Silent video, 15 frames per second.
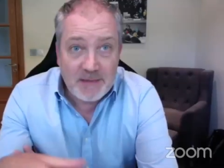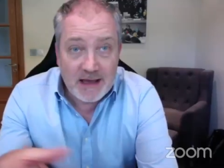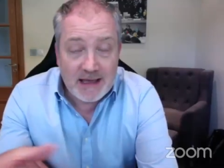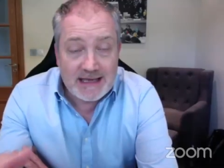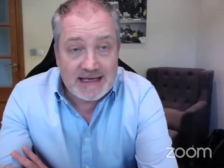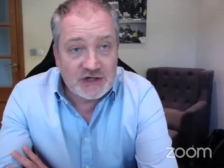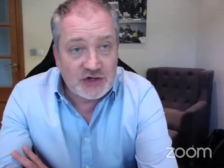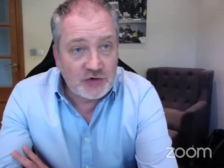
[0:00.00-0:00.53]

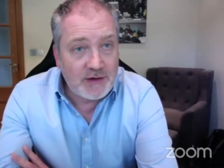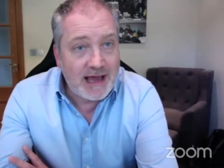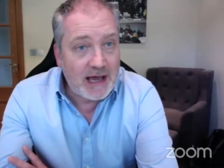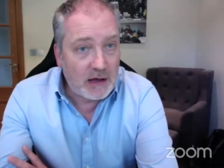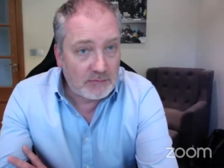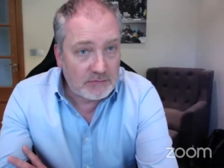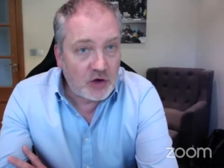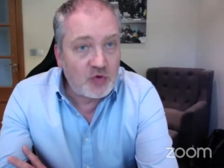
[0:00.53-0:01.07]
paid to
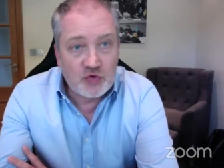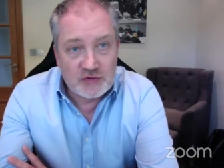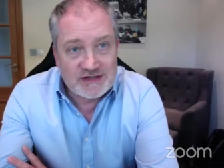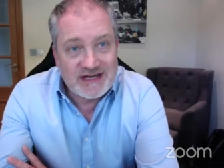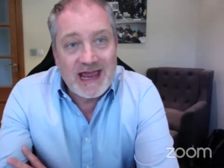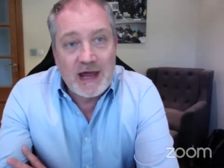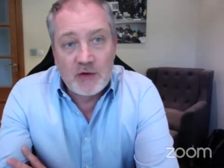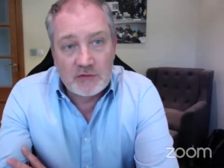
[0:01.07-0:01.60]
our local
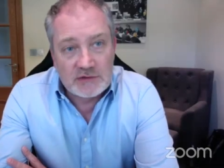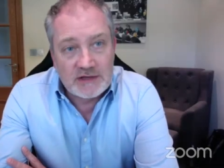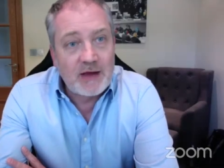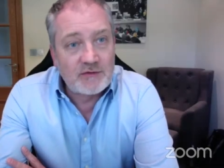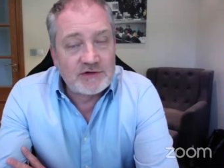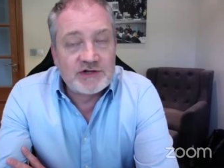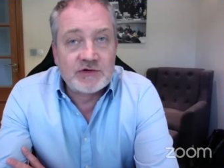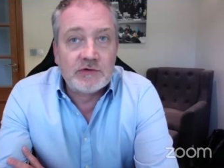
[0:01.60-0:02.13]
town
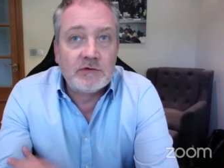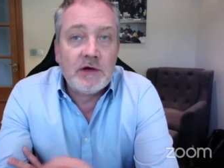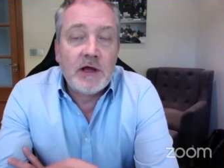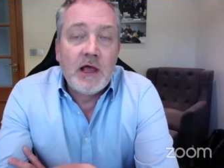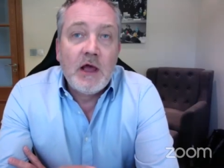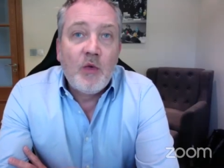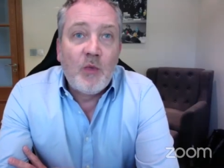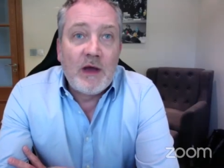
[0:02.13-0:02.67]
council,
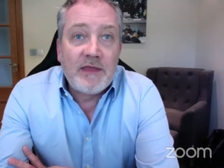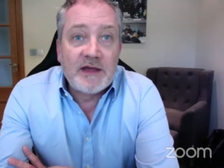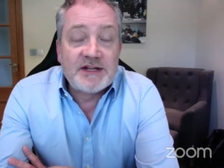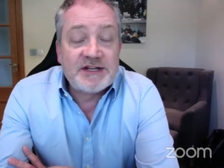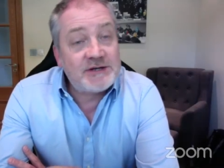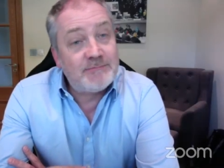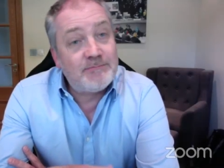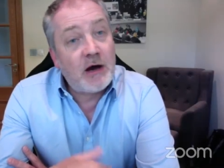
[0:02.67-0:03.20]
where they're
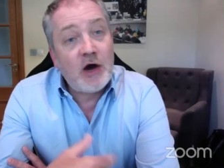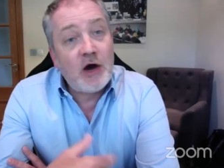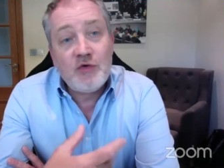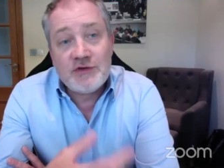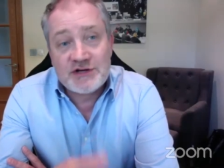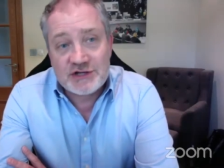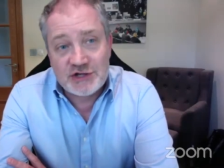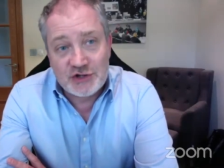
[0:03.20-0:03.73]

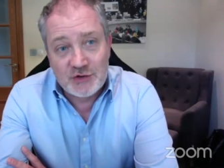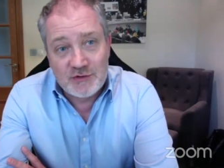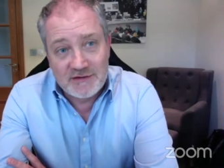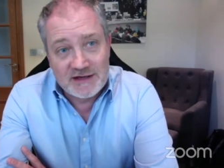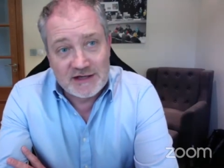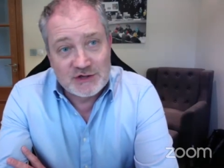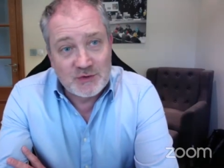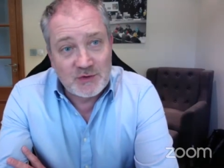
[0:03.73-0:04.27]
supposed to do
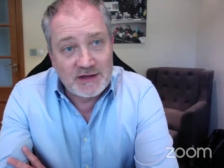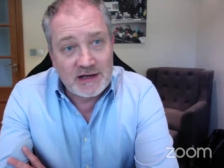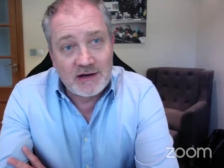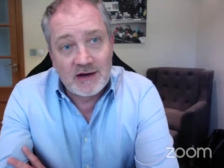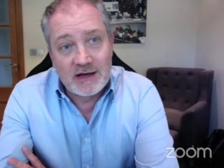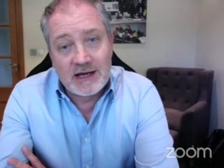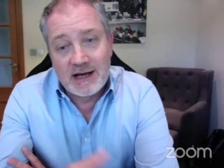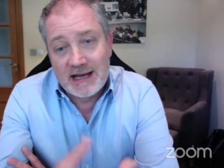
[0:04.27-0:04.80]
things with it,
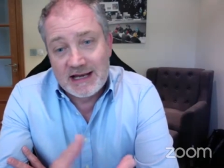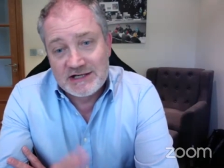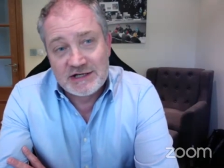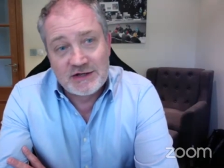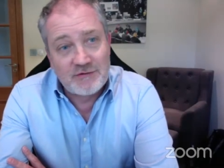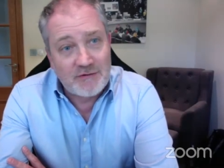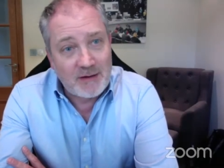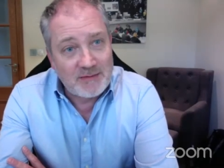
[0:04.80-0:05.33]
like collecting
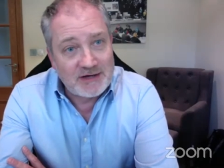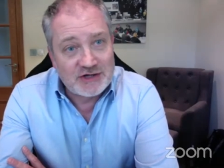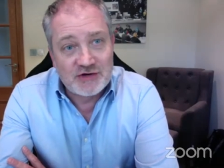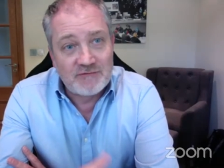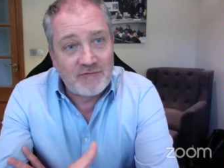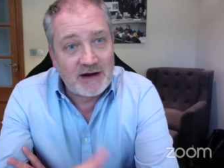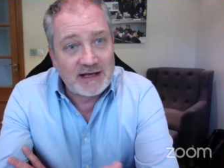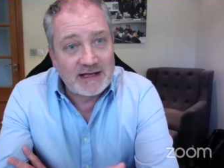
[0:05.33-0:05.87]
the rubbish
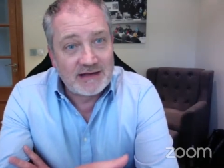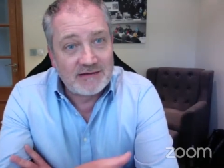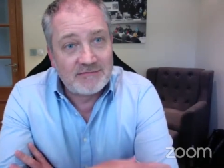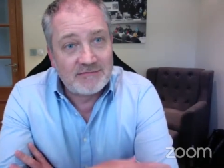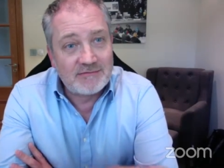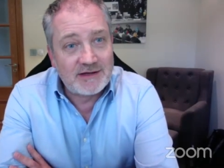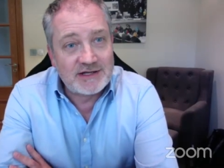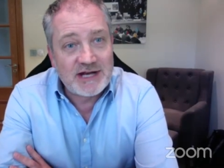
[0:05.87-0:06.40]
and running
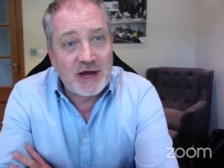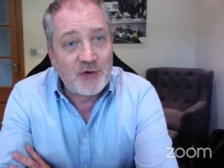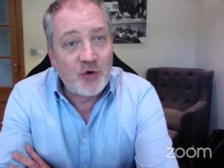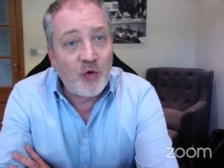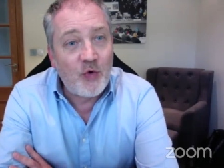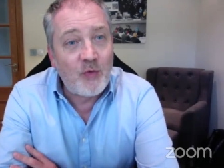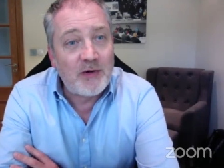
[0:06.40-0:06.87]
the town hall.